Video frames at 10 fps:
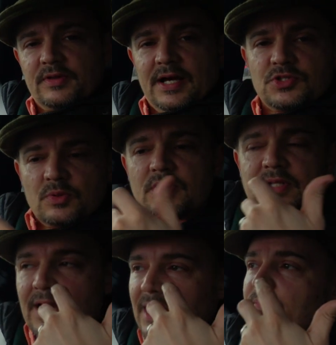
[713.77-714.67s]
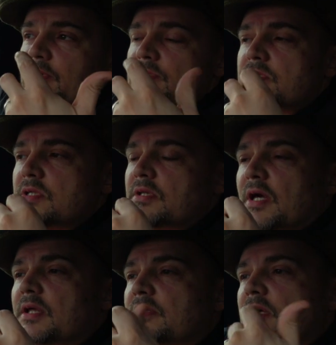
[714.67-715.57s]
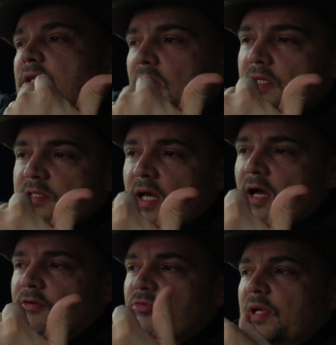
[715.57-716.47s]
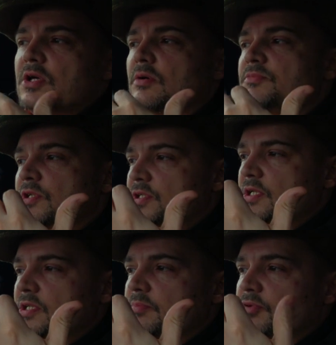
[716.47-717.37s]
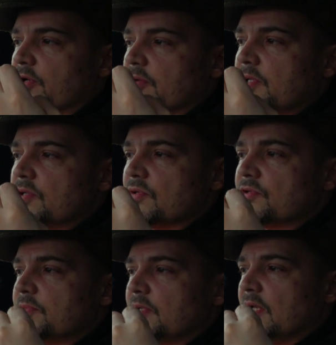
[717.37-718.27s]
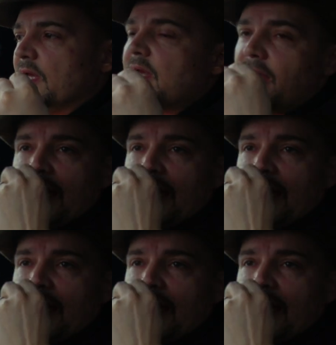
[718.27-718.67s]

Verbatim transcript: that's one of the dilemmas that, that dealers have when it comes to GT product because ultimately